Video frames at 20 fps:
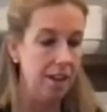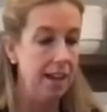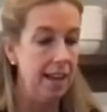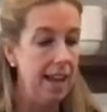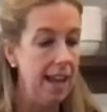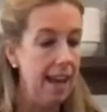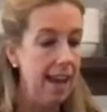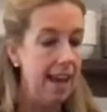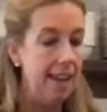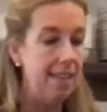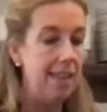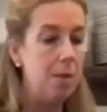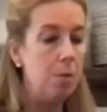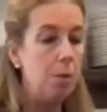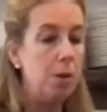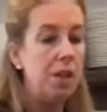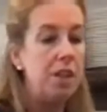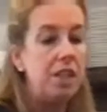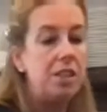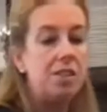And then
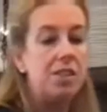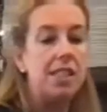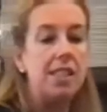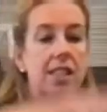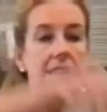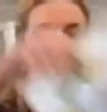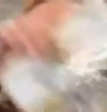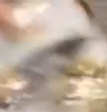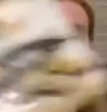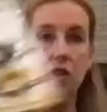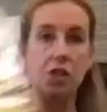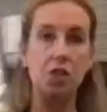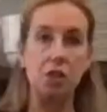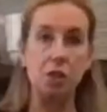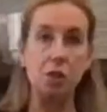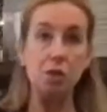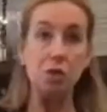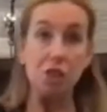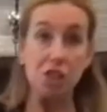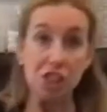we're using this
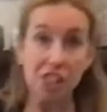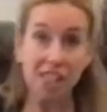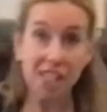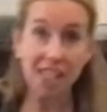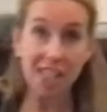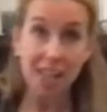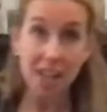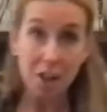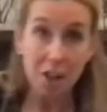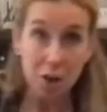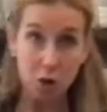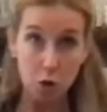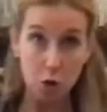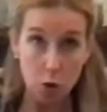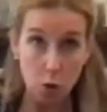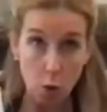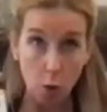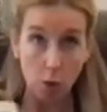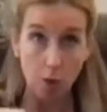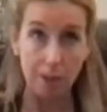sushi
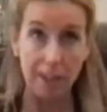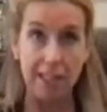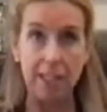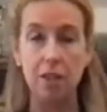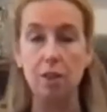nori.